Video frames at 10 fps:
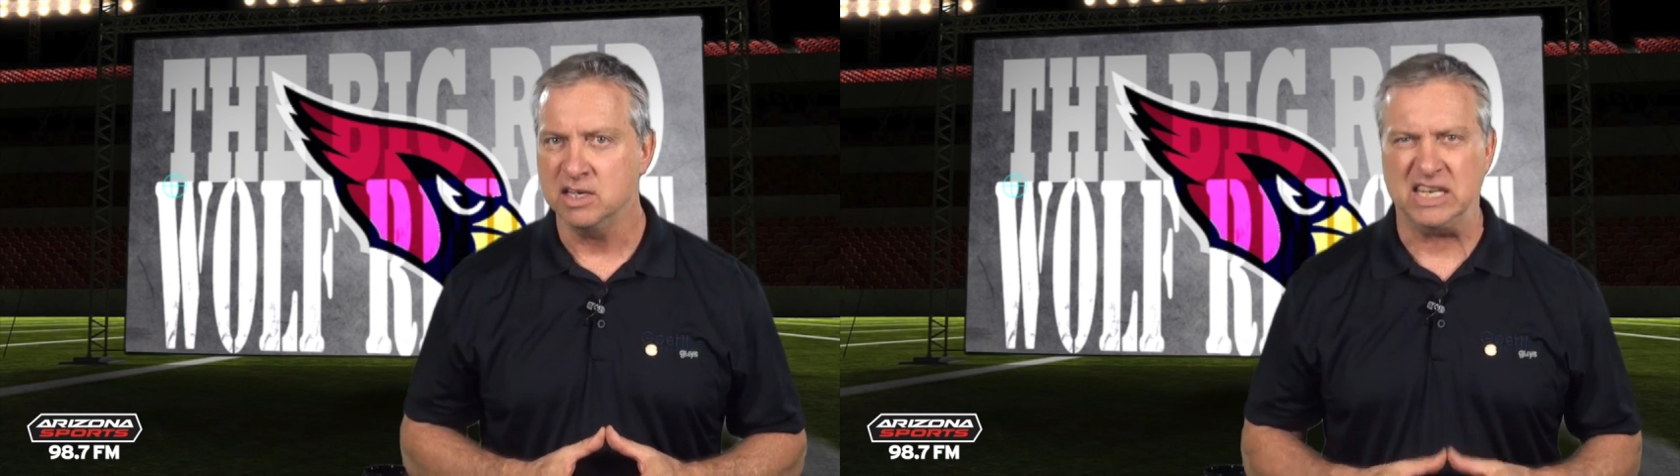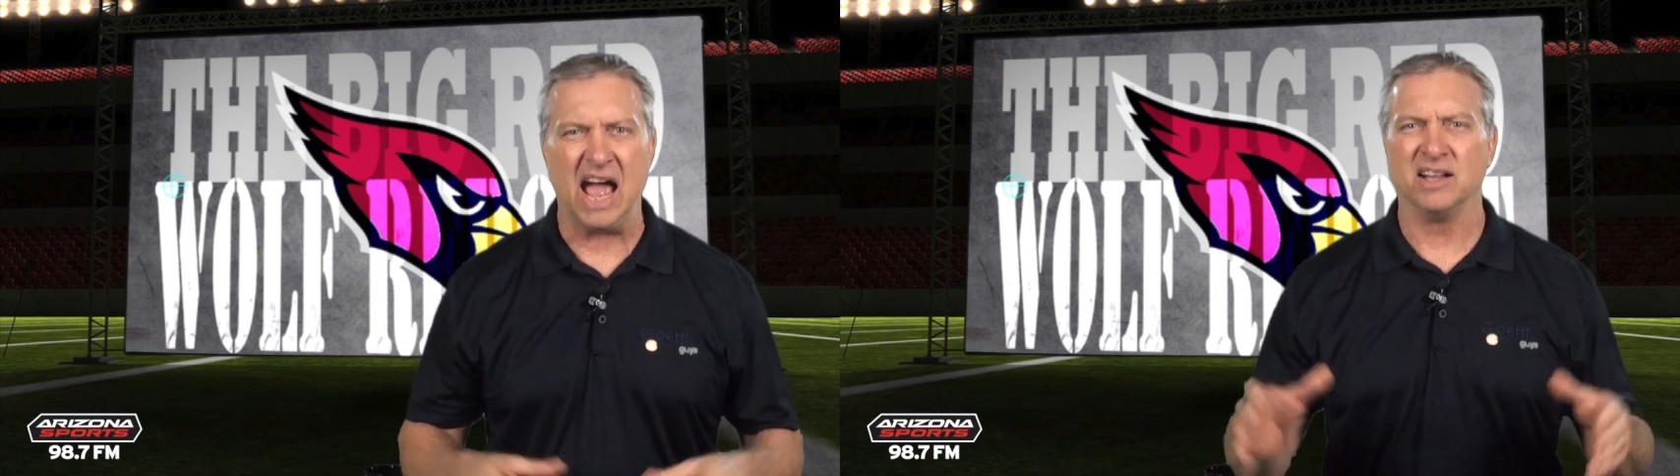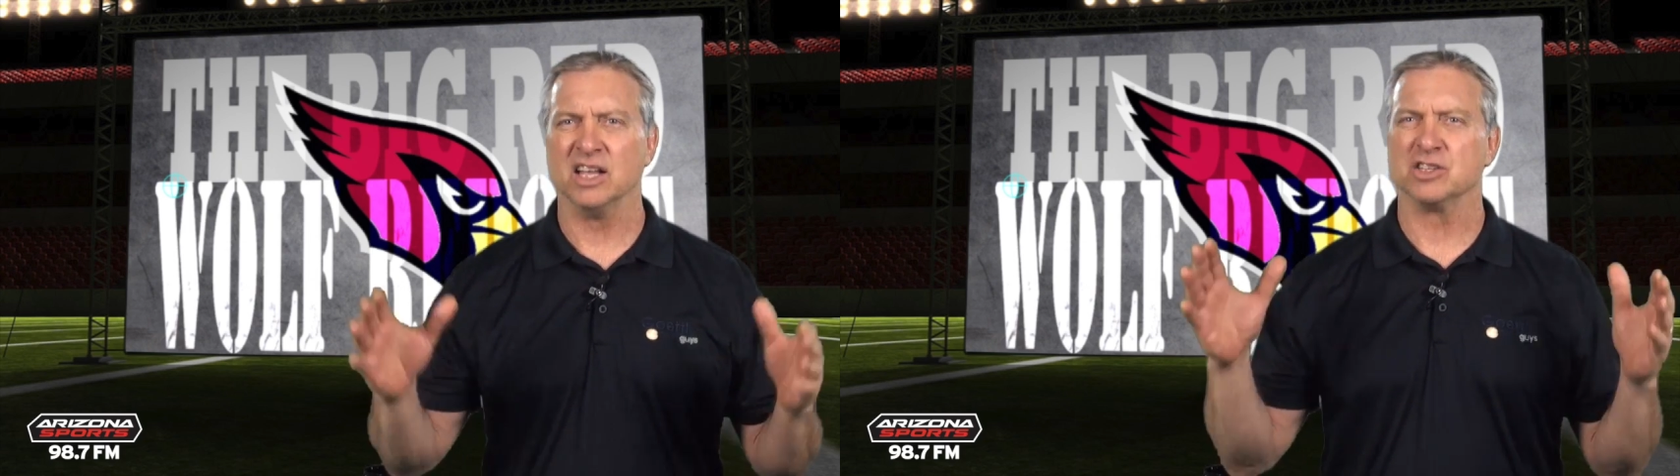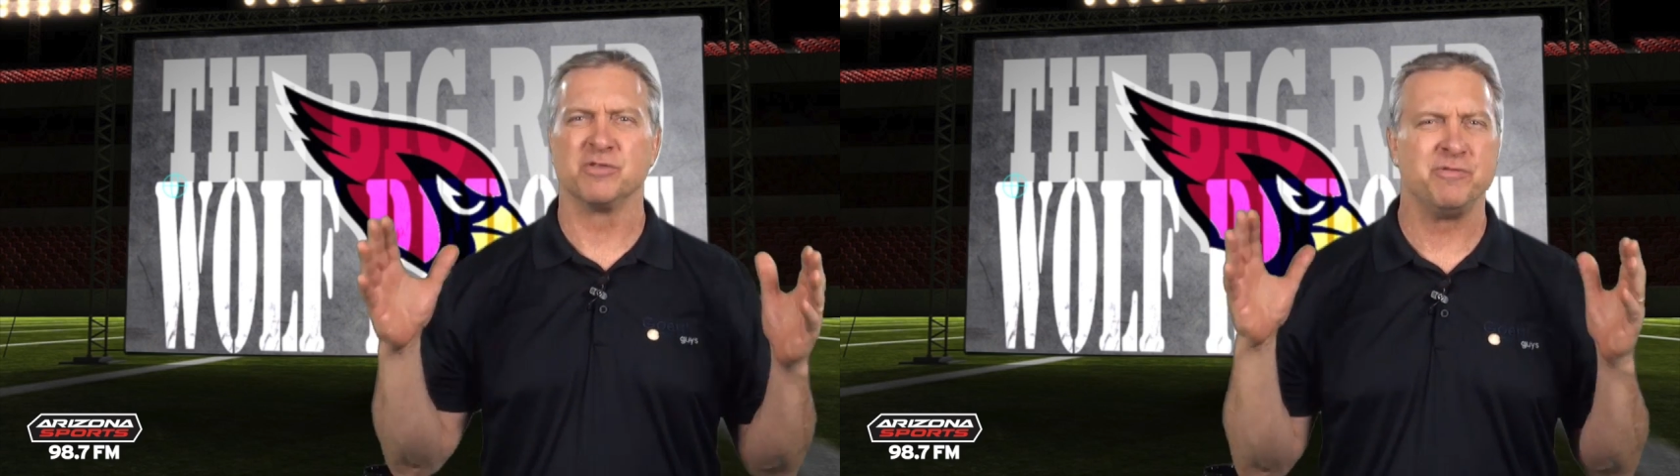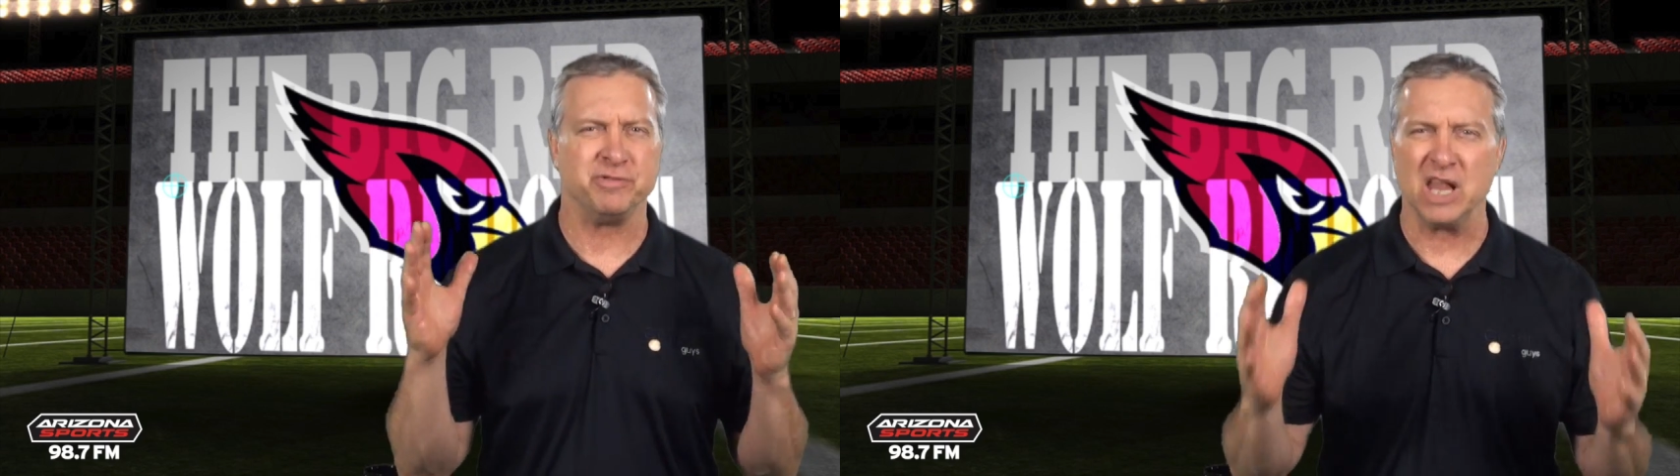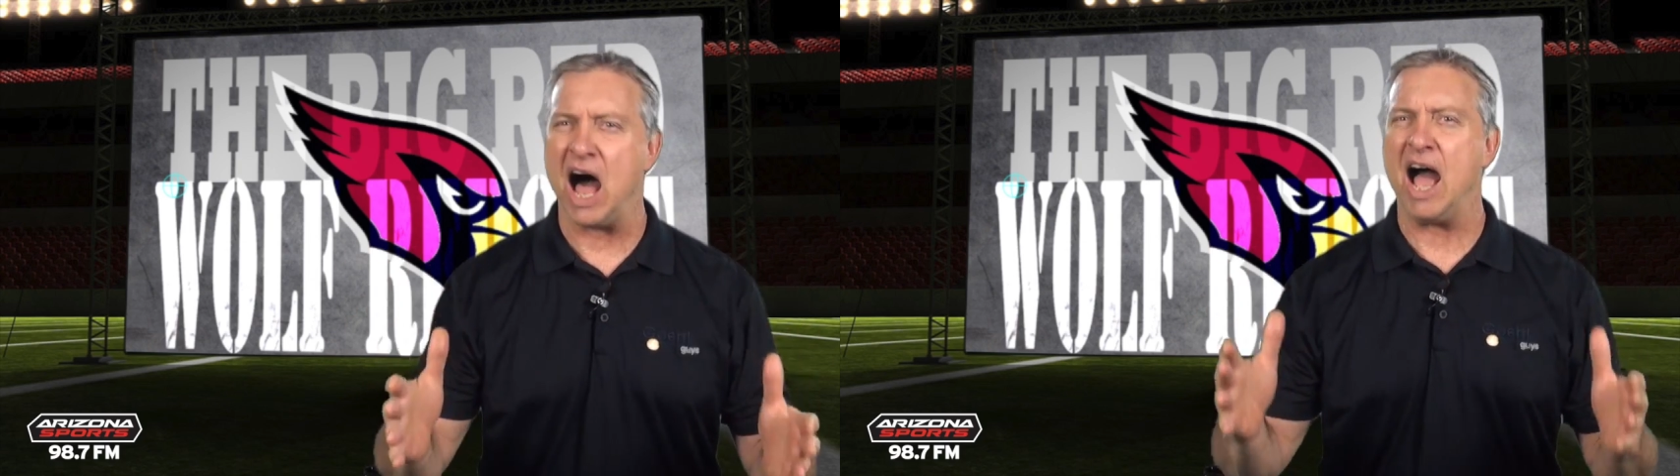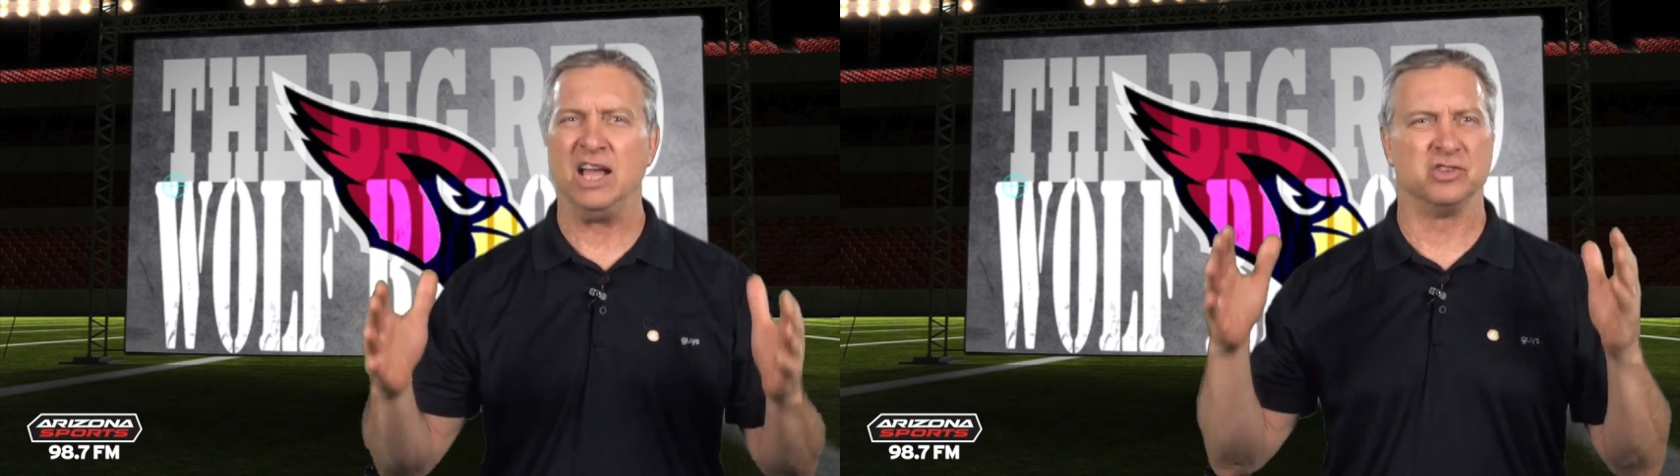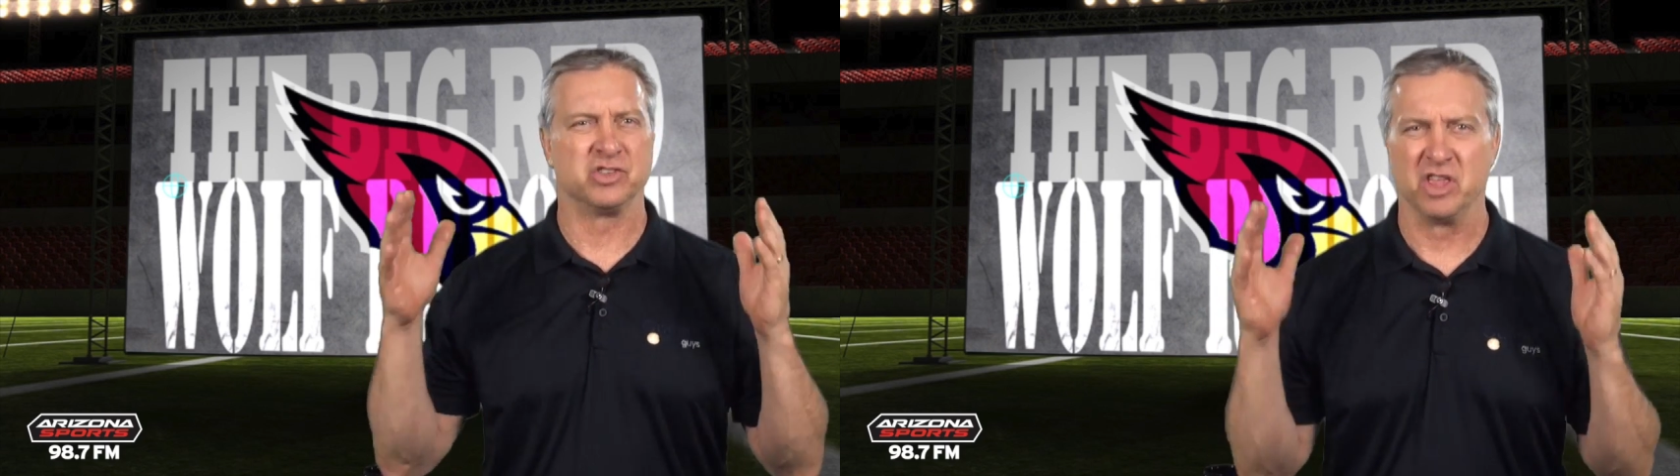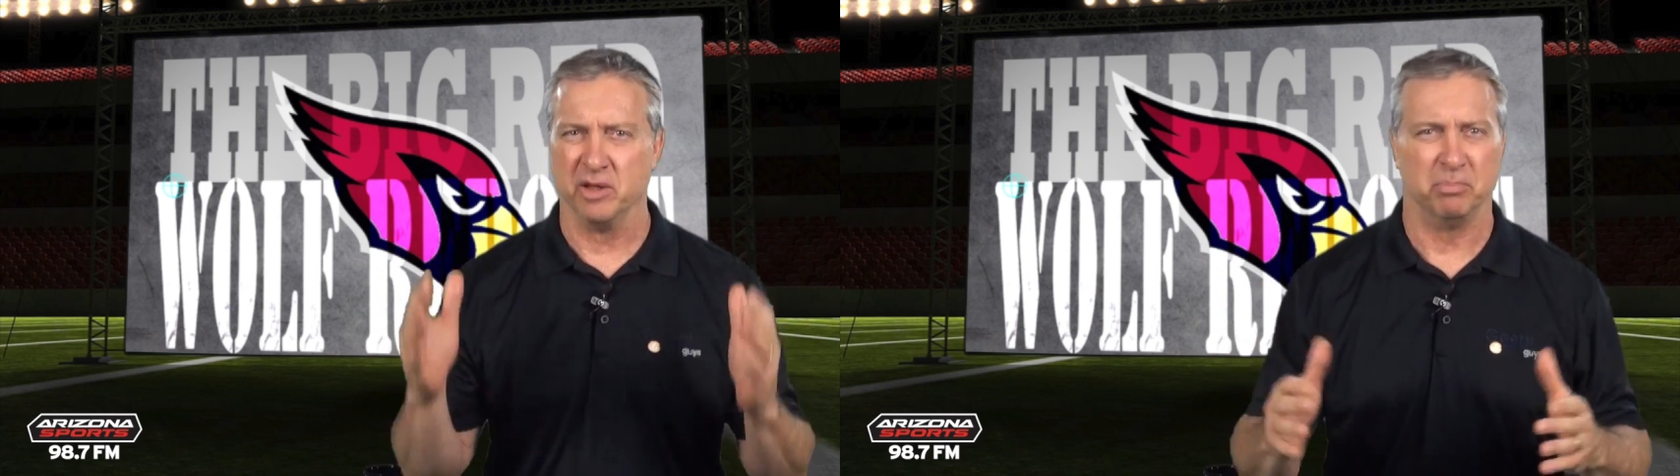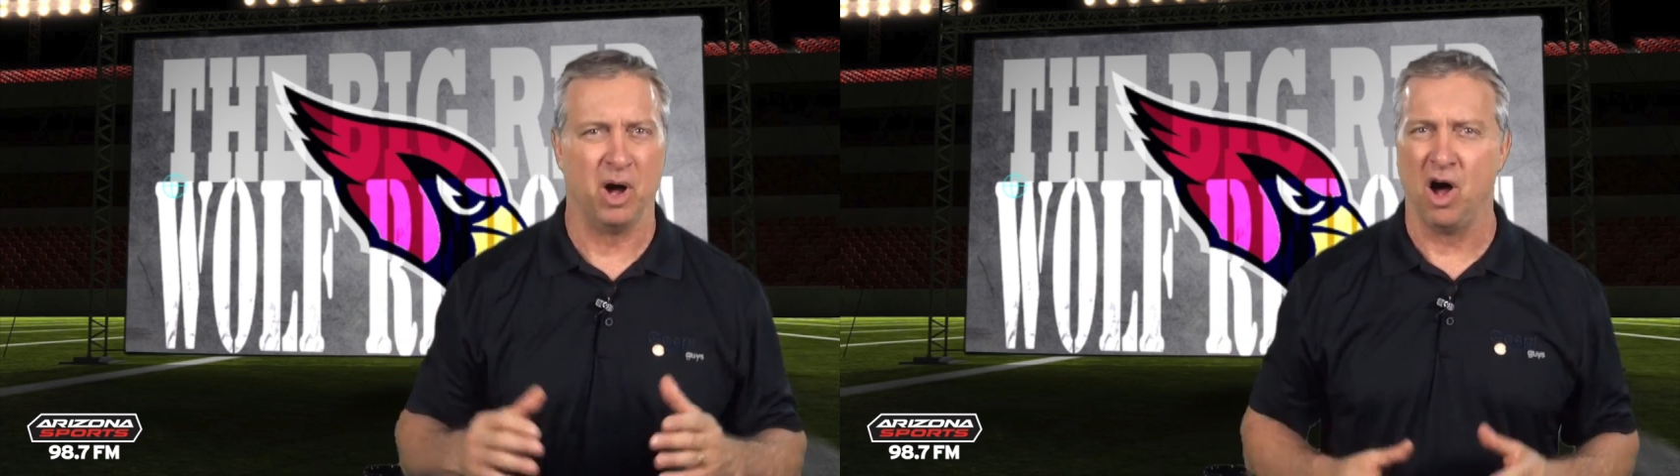Dallas flies to
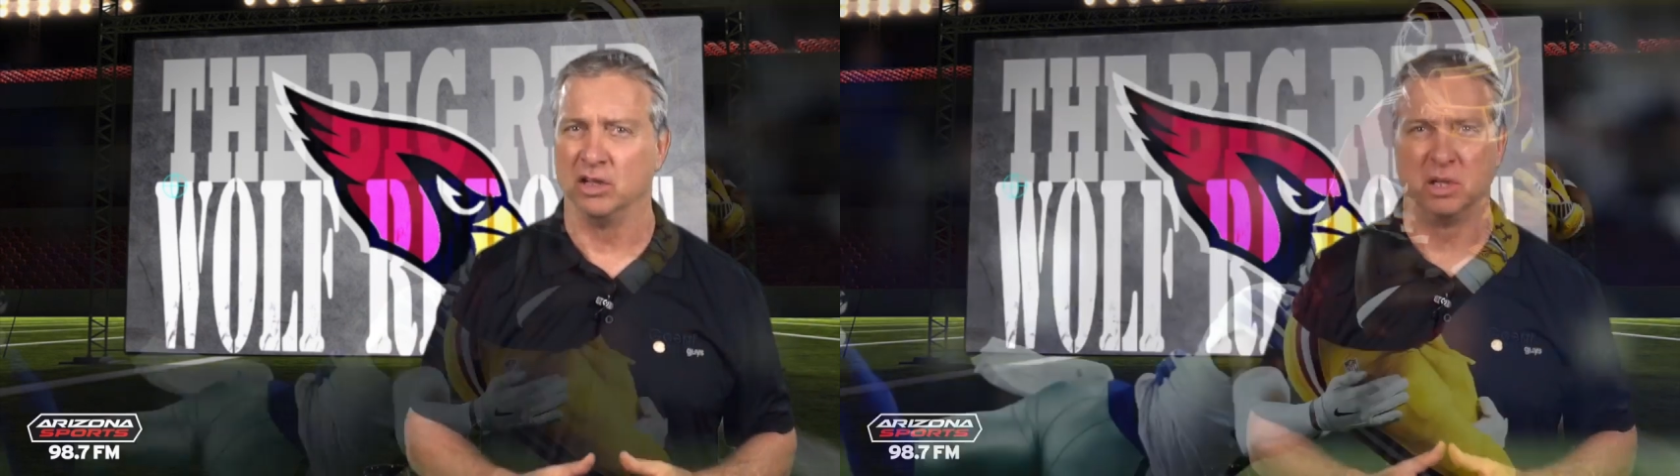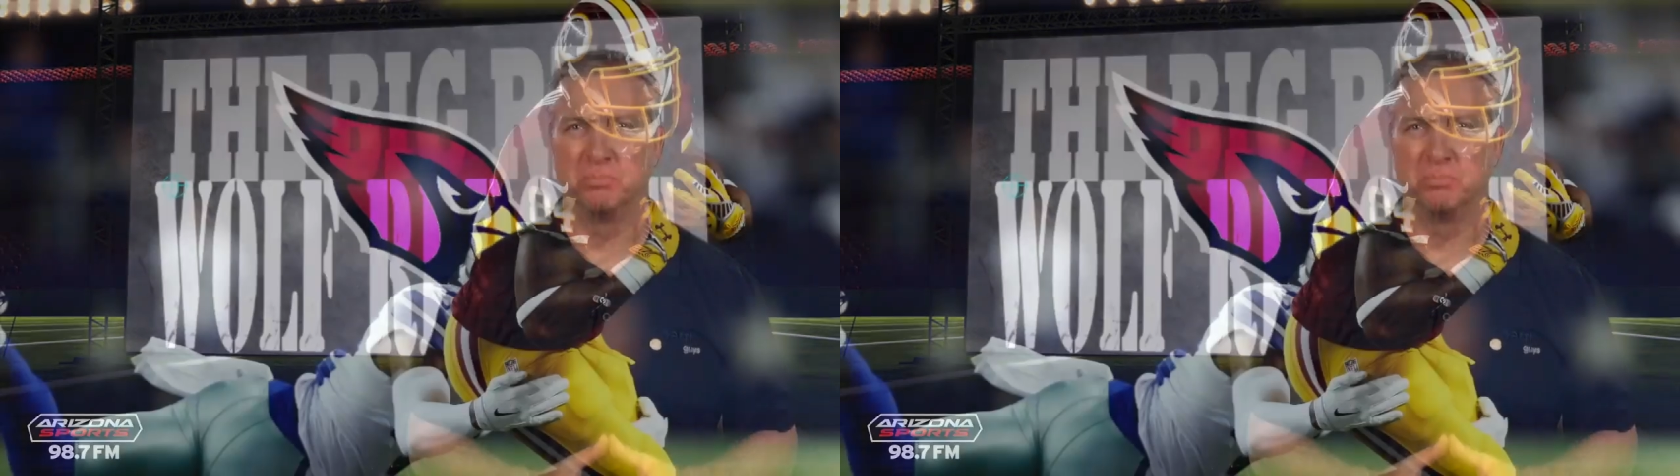the ball